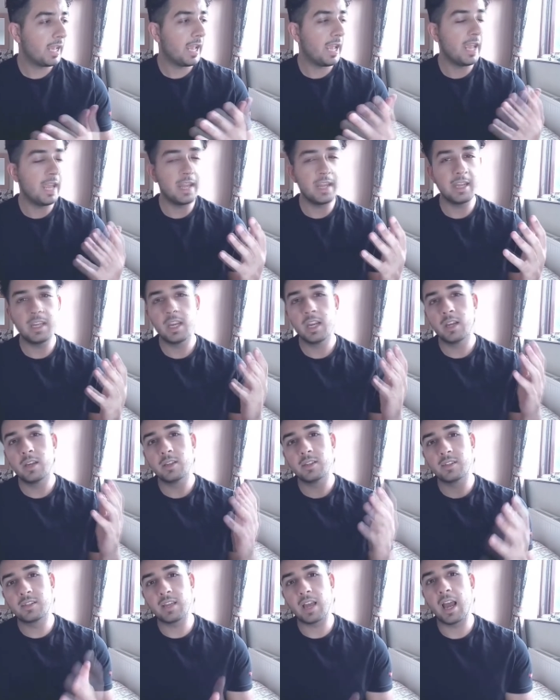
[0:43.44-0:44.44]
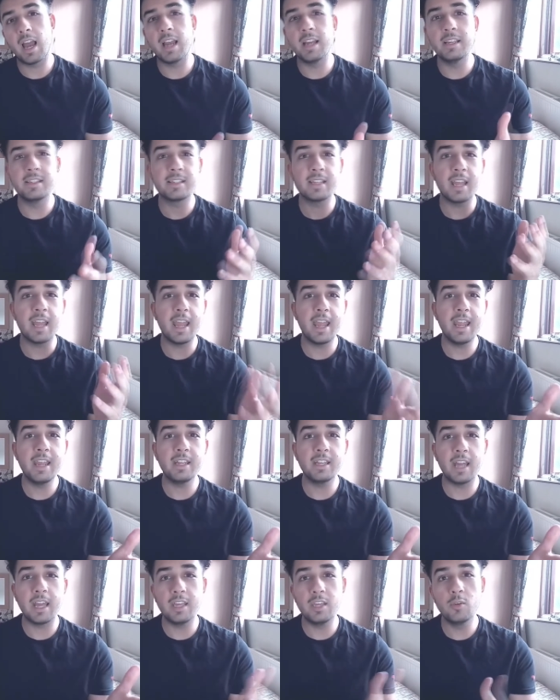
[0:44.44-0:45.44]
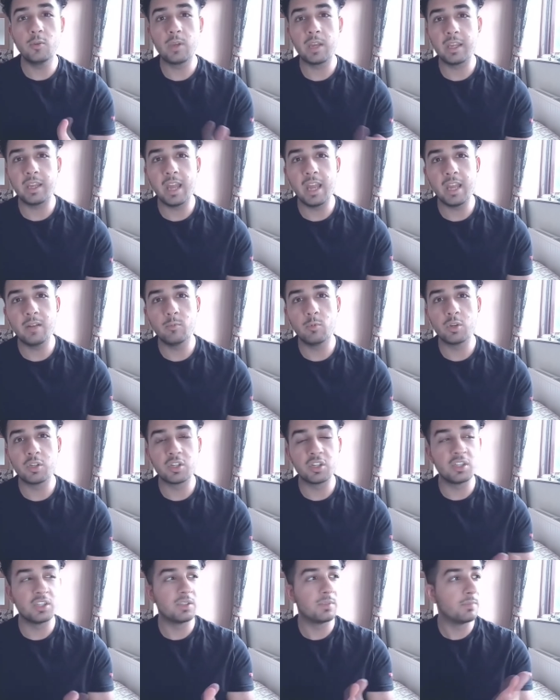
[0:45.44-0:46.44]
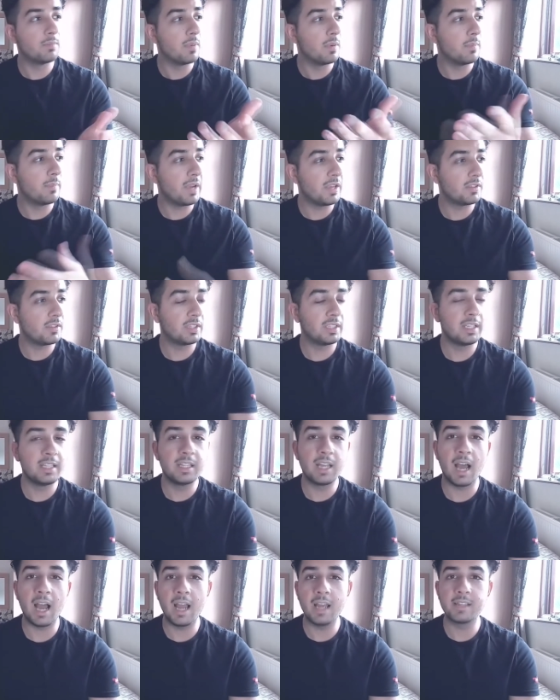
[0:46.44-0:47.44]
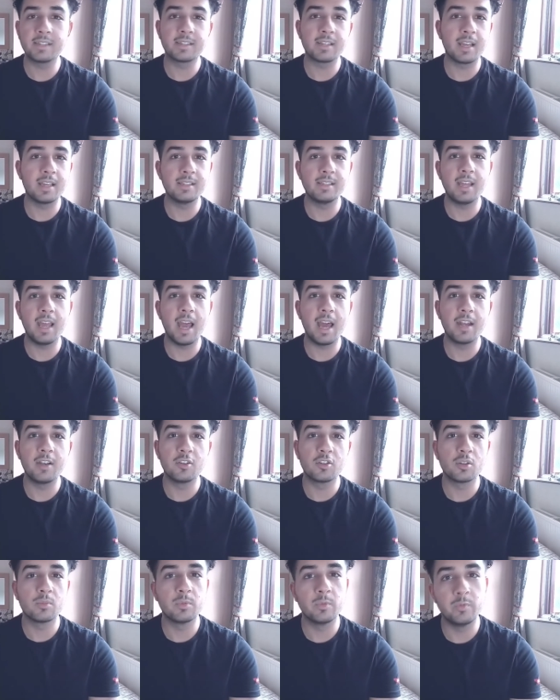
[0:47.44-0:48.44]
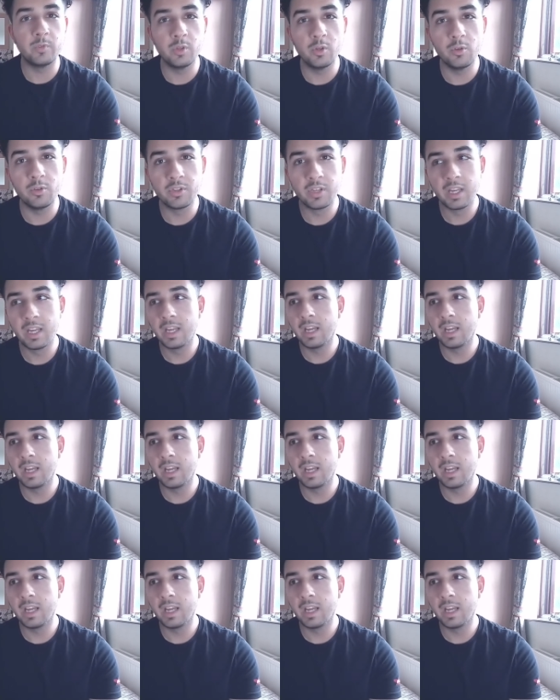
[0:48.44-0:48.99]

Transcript: a size 8, a UK 8, which is basically the highest size they had in terms of dudes,